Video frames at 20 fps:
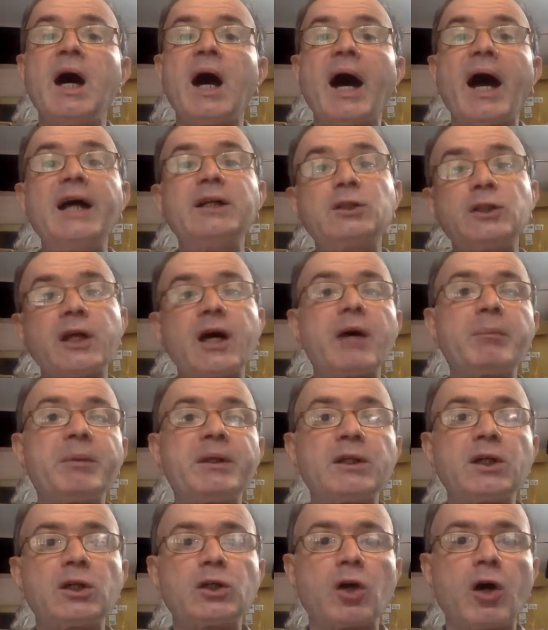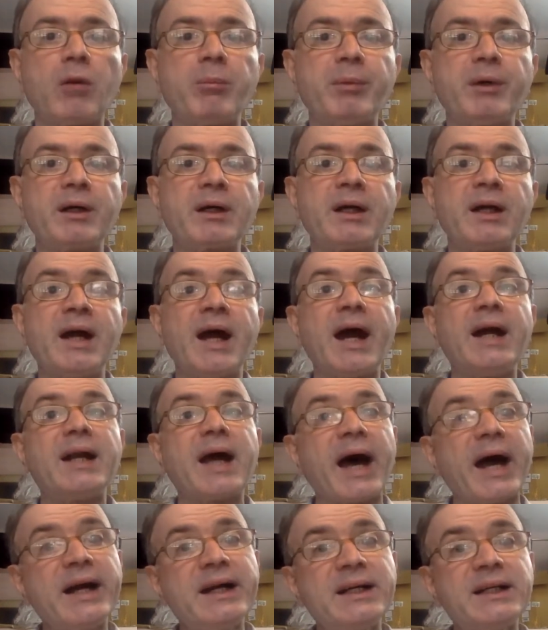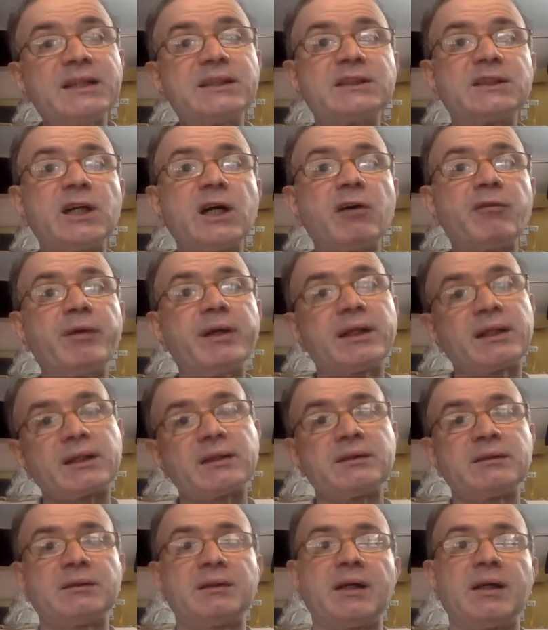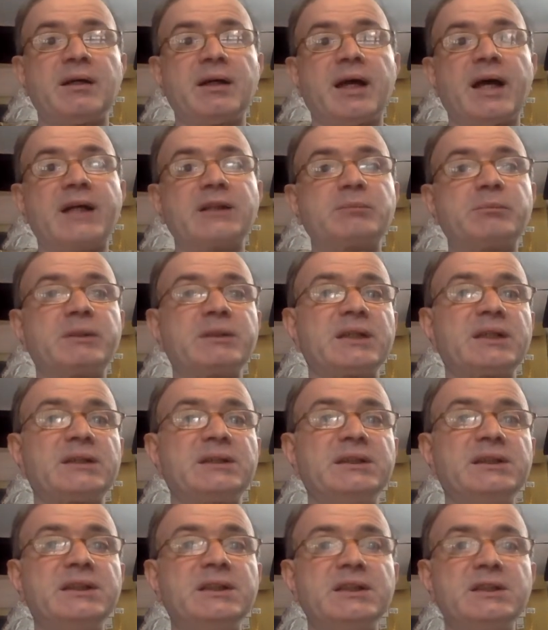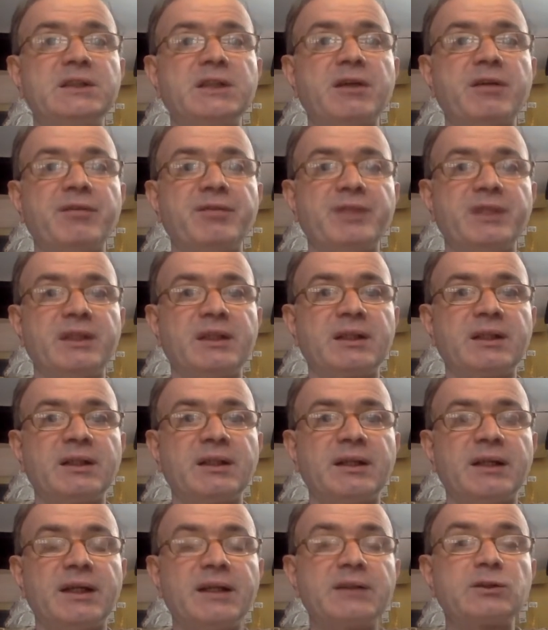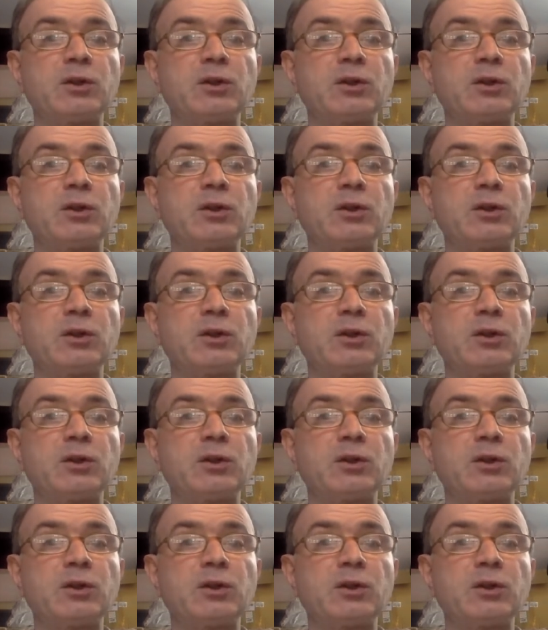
I should have been the topper and I deserve it as much as she deserves it. Right?